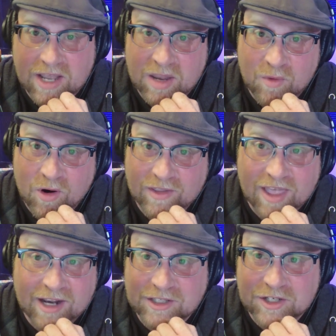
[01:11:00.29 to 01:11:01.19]
anymore.
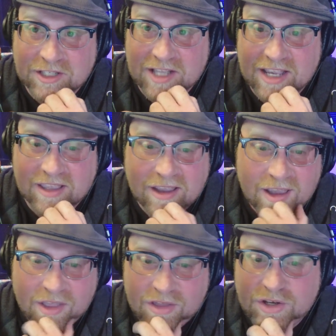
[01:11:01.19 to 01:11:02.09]
That it's just like
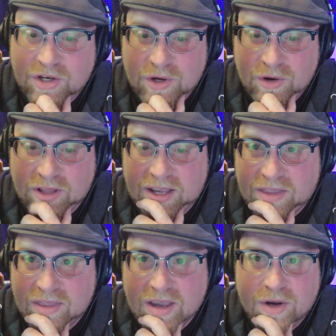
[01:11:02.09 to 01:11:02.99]
the two like
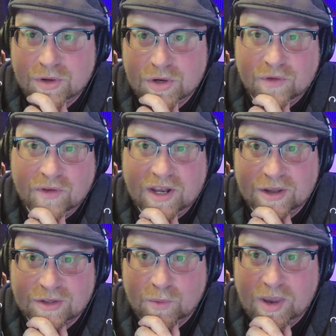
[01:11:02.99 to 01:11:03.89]
they do two
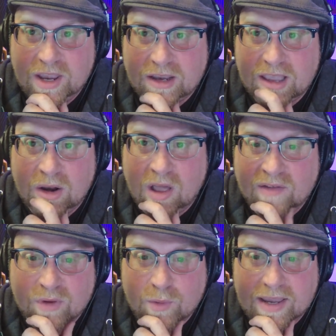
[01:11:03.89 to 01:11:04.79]
videos a week and
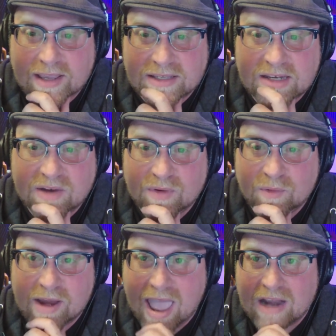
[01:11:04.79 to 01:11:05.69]
every week mm-hmm. is a different
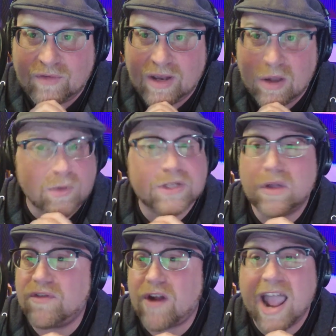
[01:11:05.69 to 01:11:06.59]
react video, which
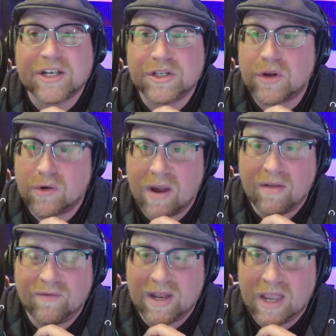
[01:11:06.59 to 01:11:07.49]
their reactions are
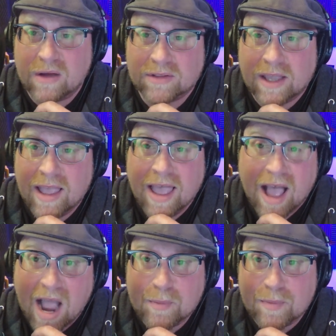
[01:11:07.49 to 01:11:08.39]
great videos.
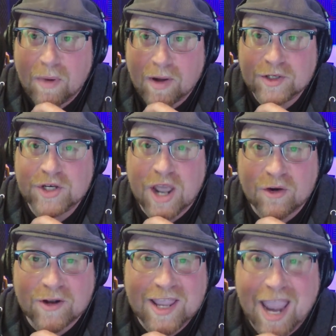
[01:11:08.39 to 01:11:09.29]
I mm-hmm.
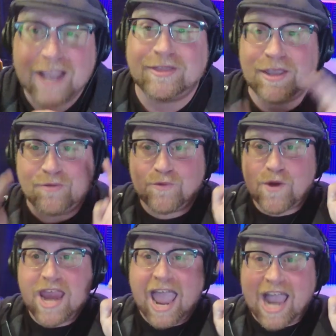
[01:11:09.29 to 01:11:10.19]
generally hate the
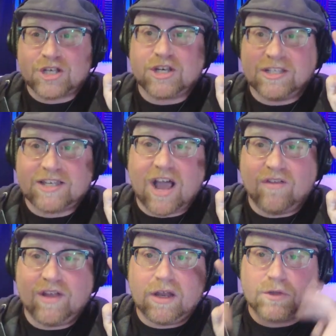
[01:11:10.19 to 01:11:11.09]
reaction style
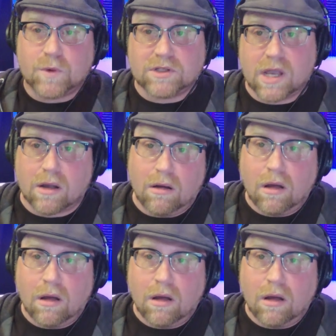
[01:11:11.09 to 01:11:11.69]
videos where it's like,